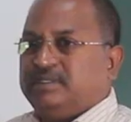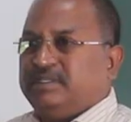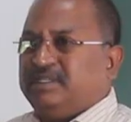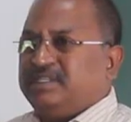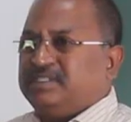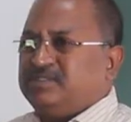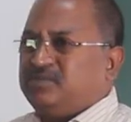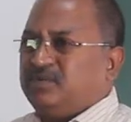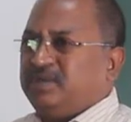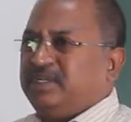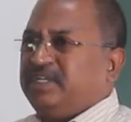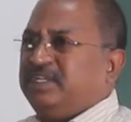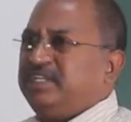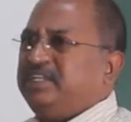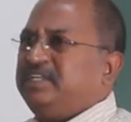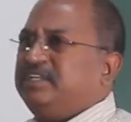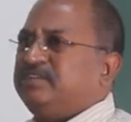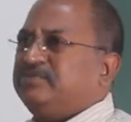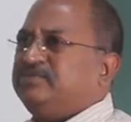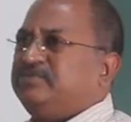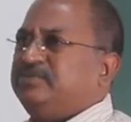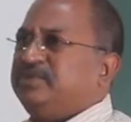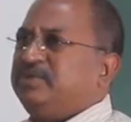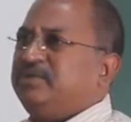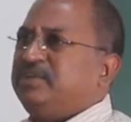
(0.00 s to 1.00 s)
he has only
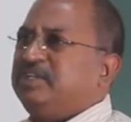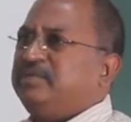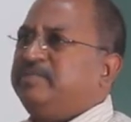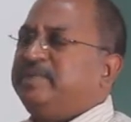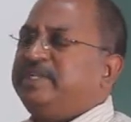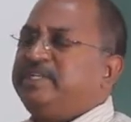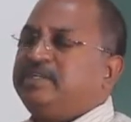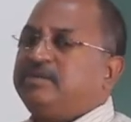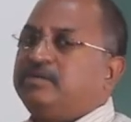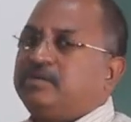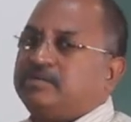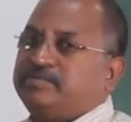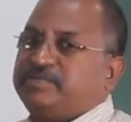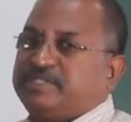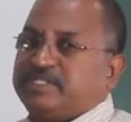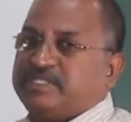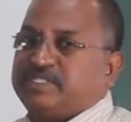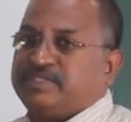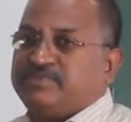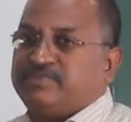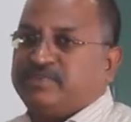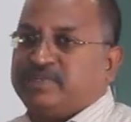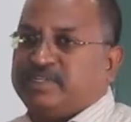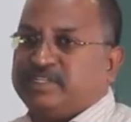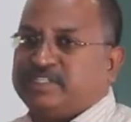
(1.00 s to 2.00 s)
a few limited
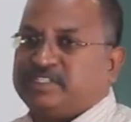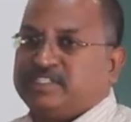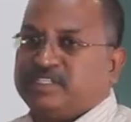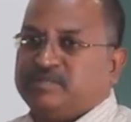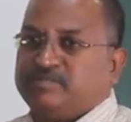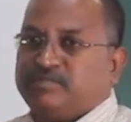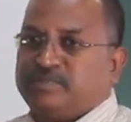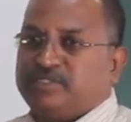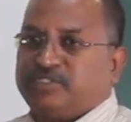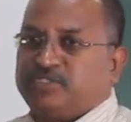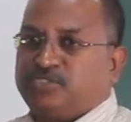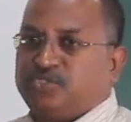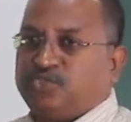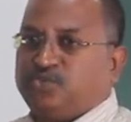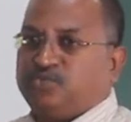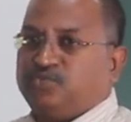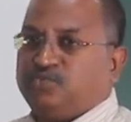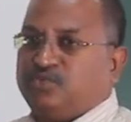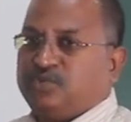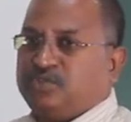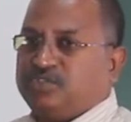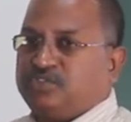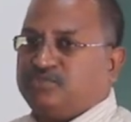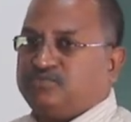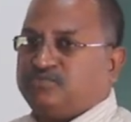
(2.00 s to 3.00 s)
options. For example, 2
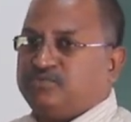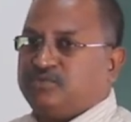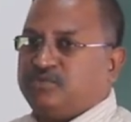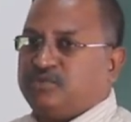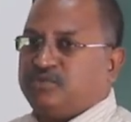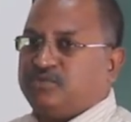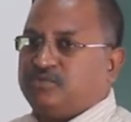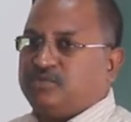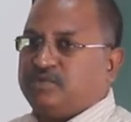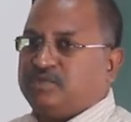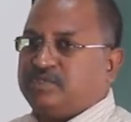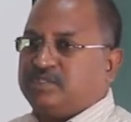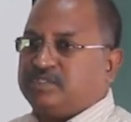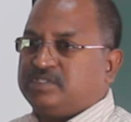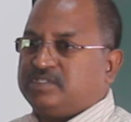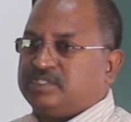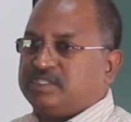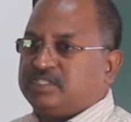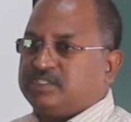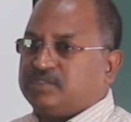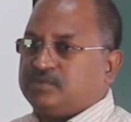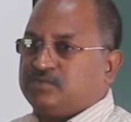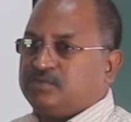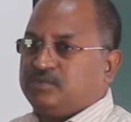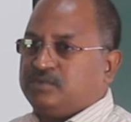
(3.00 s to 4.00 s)
volt, 4 volt,
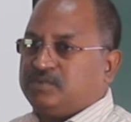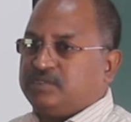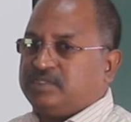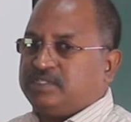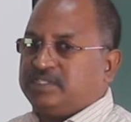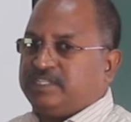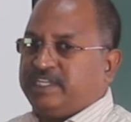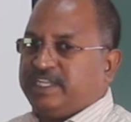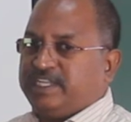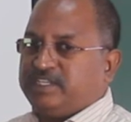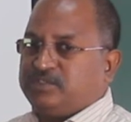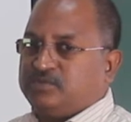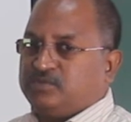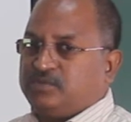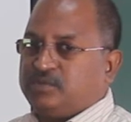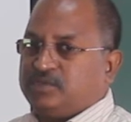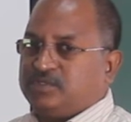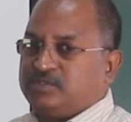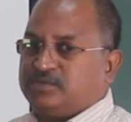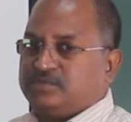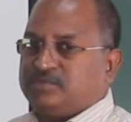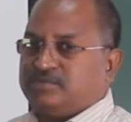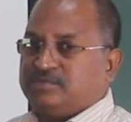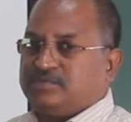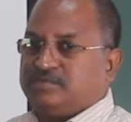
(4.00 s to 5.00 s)
6 volt, 8
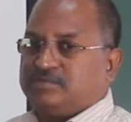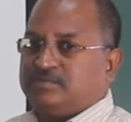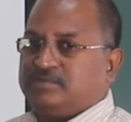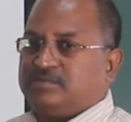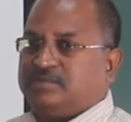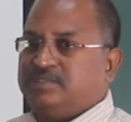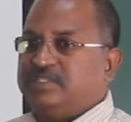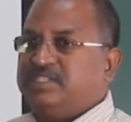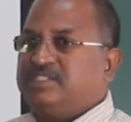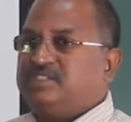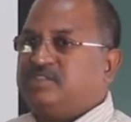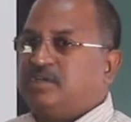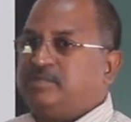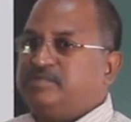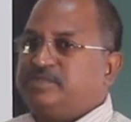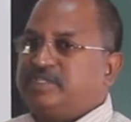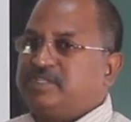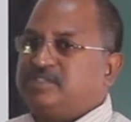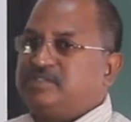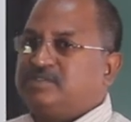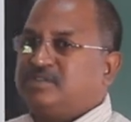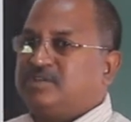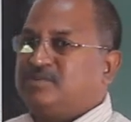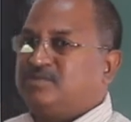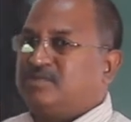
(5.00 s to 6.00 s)
volt, these
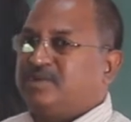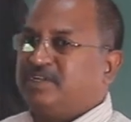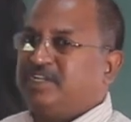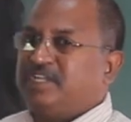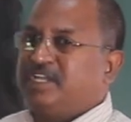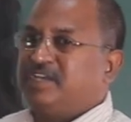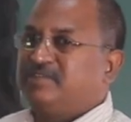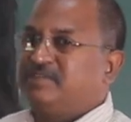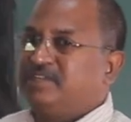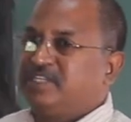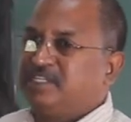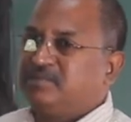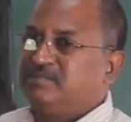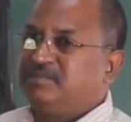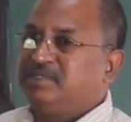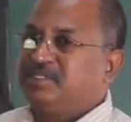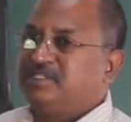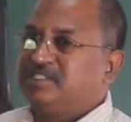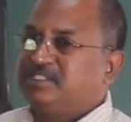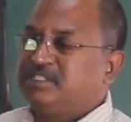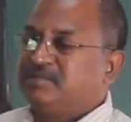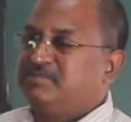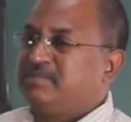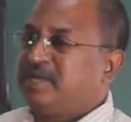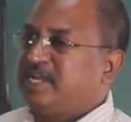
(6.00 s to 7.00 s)
options are only available
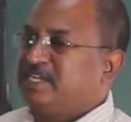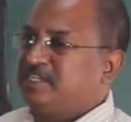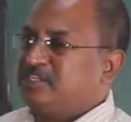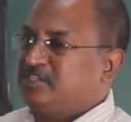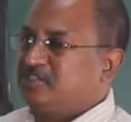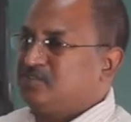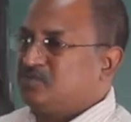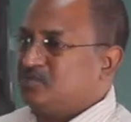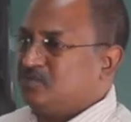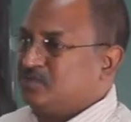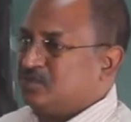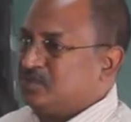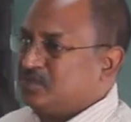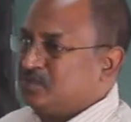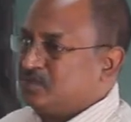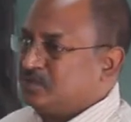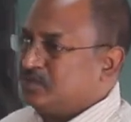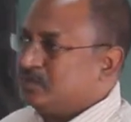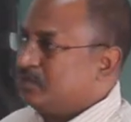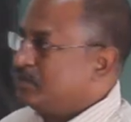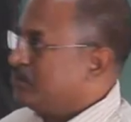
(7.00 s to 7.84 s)
in the battery source.